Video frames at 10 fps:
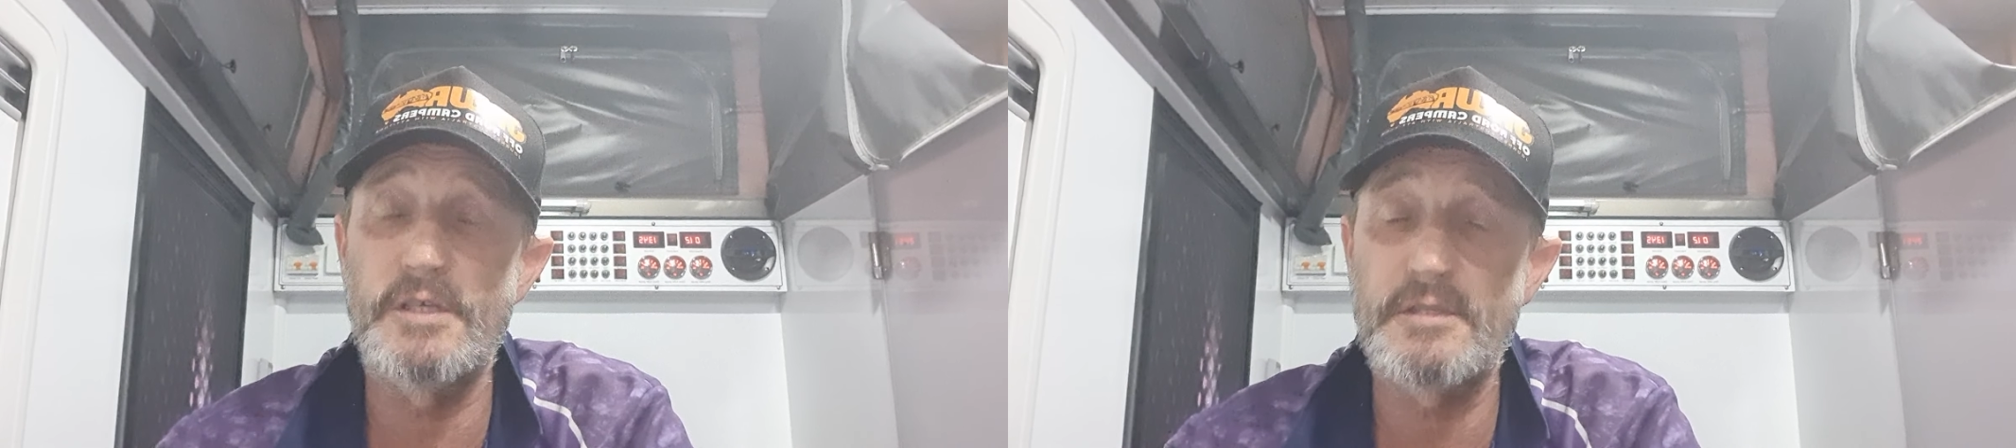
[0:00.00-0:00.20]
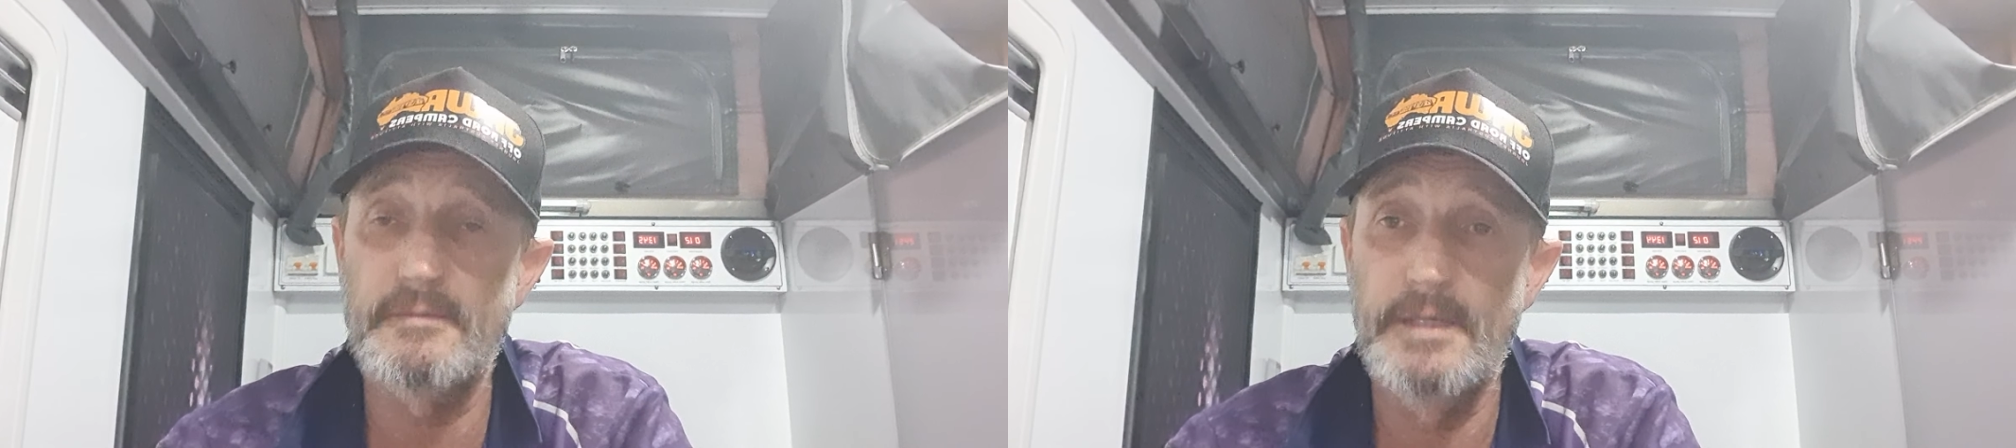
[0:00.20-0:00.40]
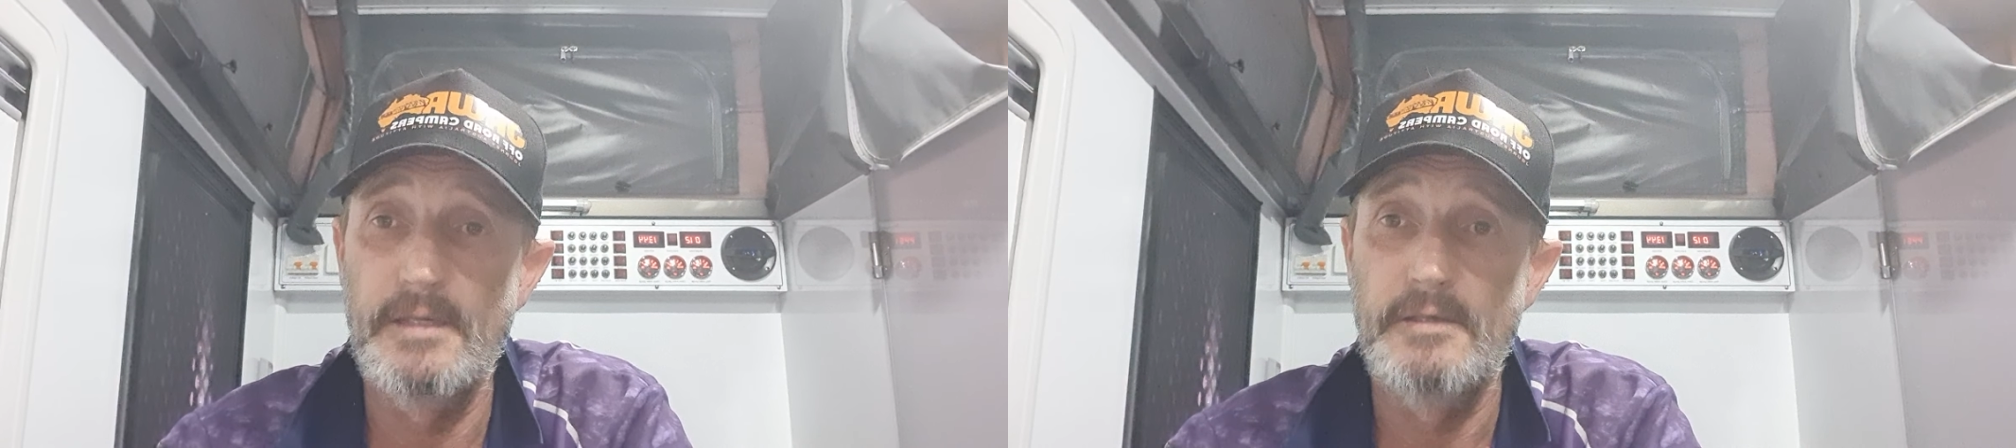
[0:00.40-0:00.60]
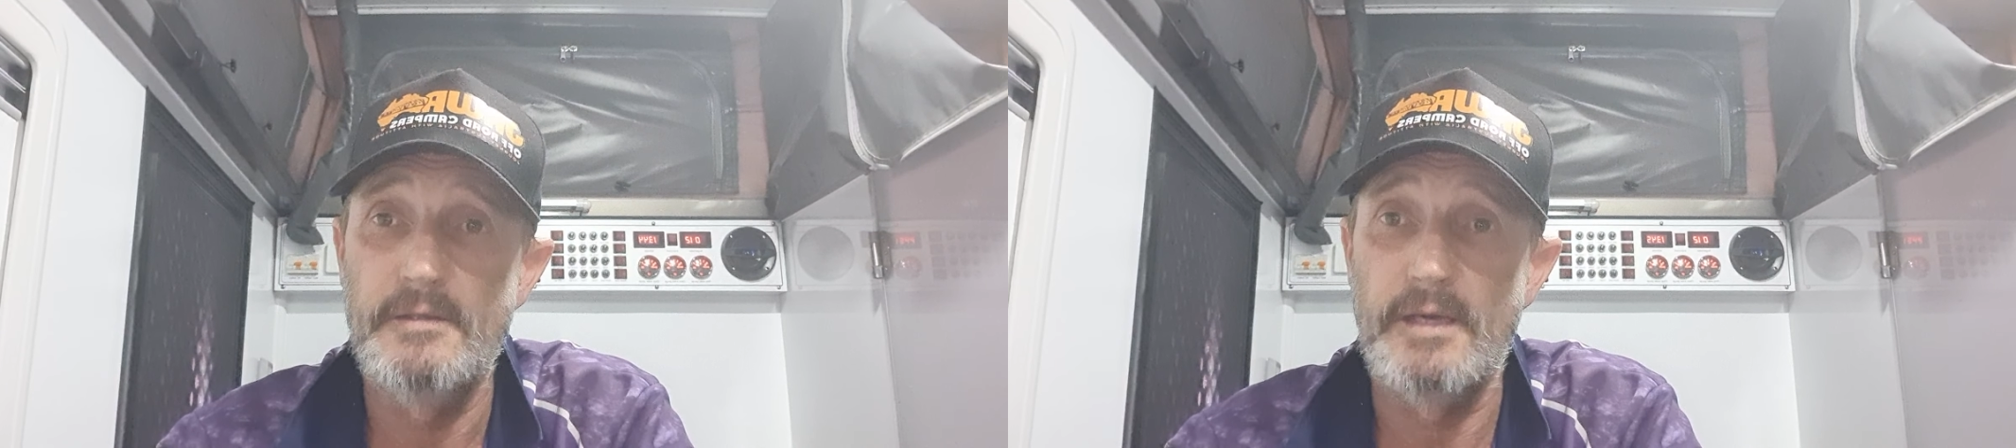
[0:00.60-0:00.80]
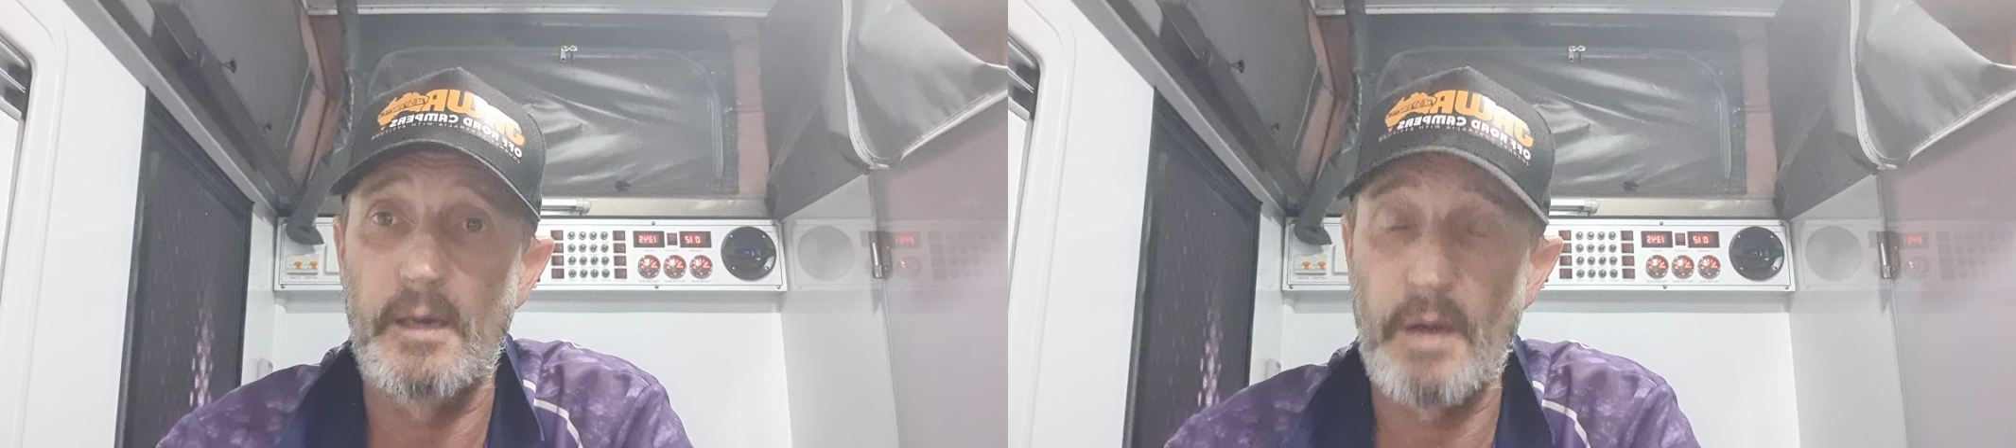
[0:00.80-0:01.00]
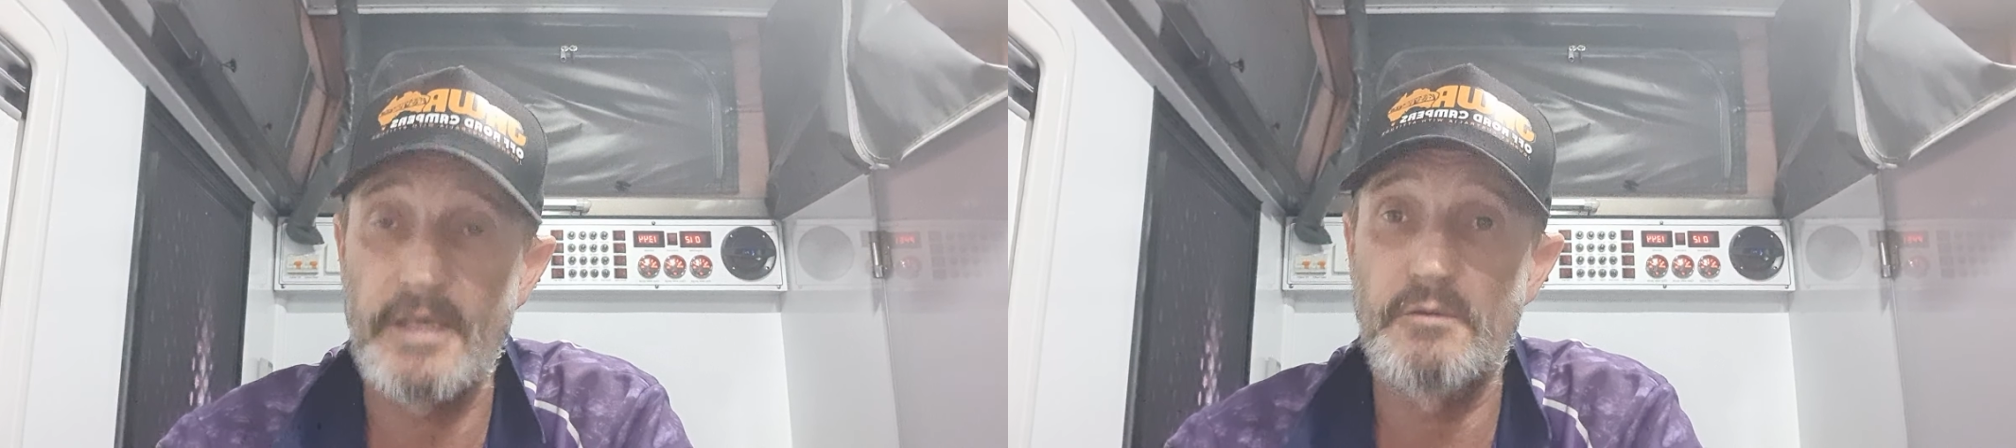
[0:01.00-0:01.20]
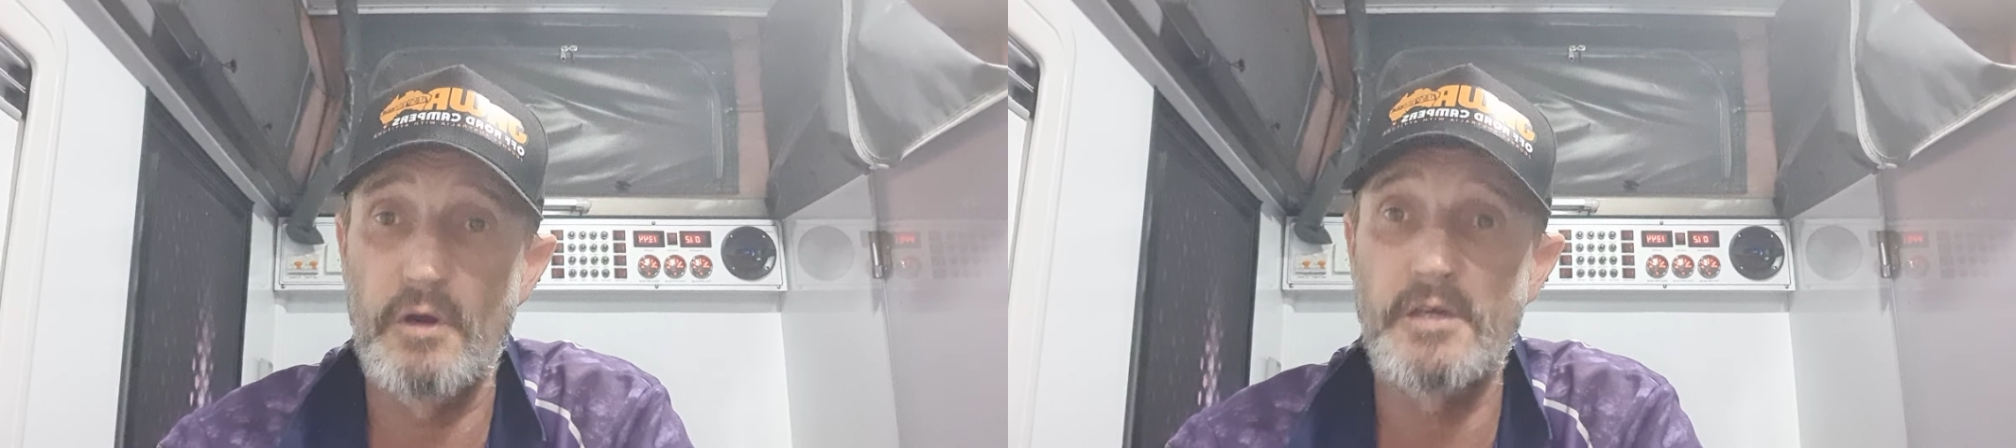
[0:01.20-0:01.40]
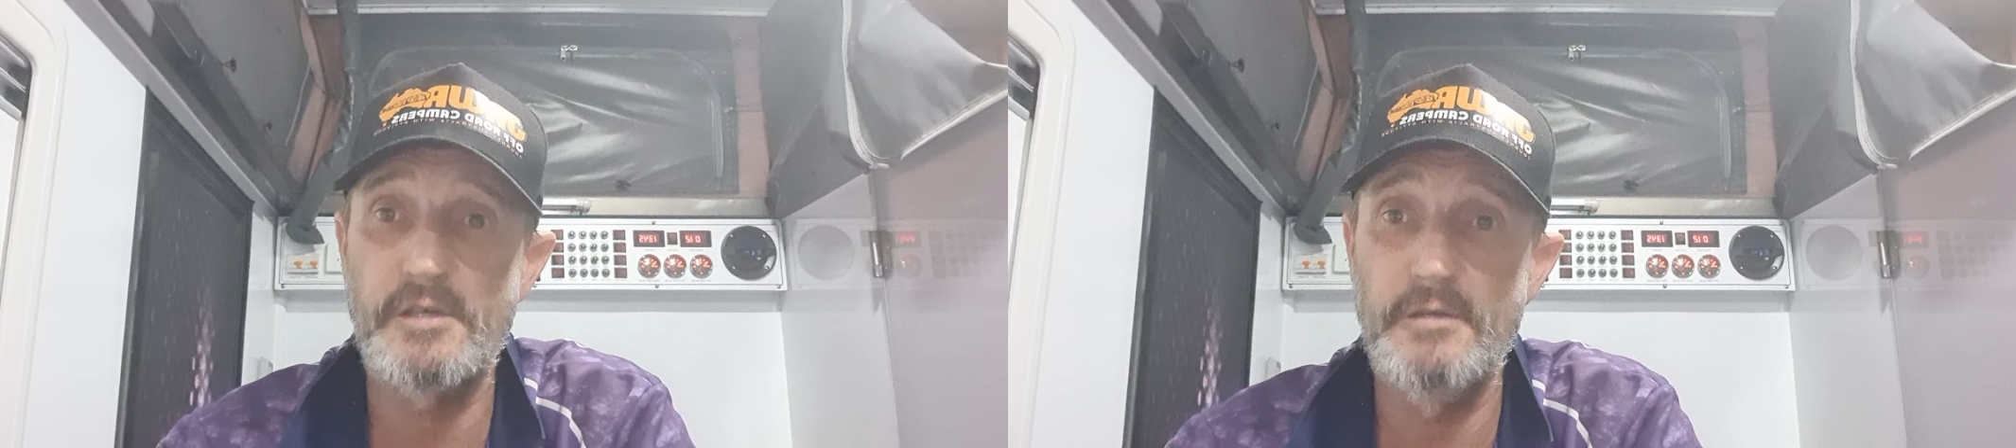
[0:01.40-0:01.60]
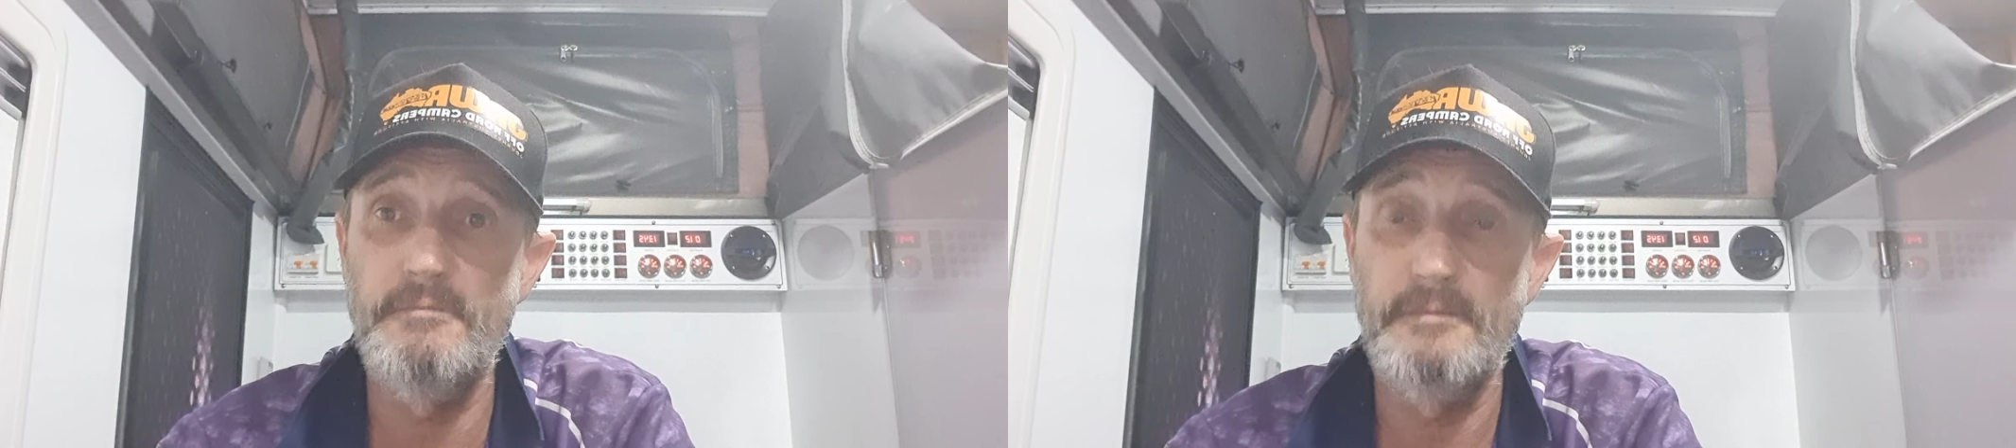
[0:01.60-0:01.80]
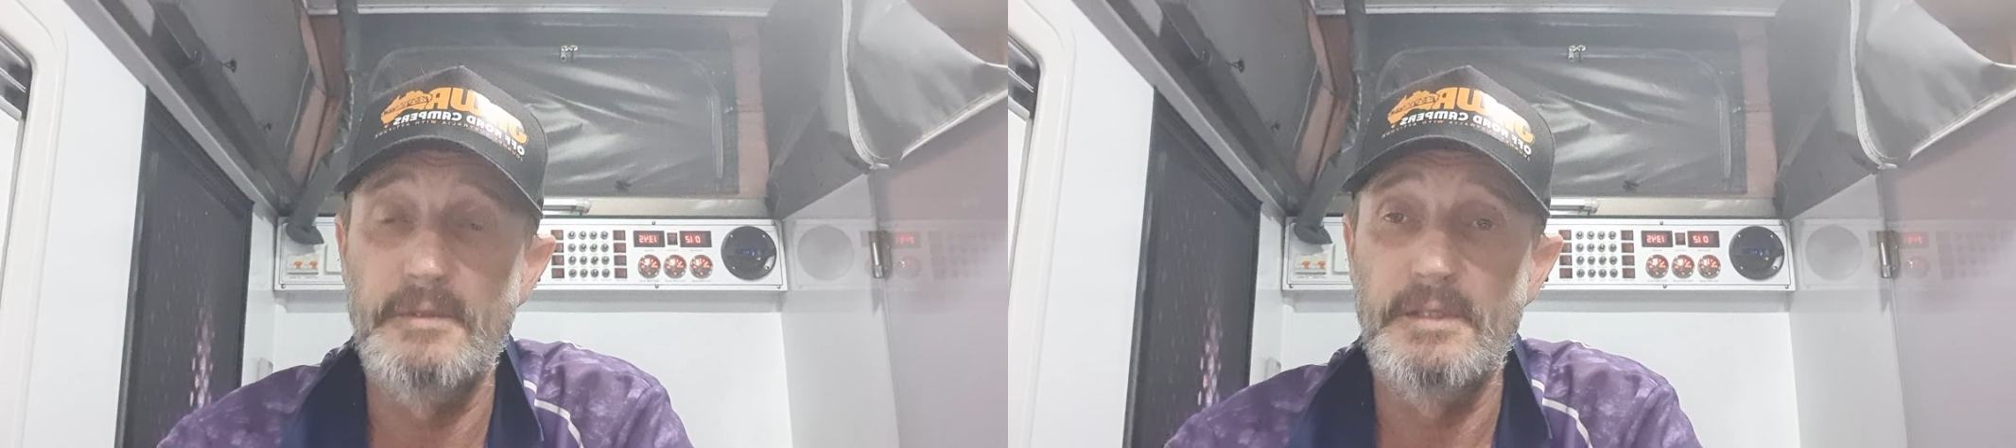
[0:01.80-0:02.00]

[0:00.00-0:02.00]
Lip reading: us, back to work soon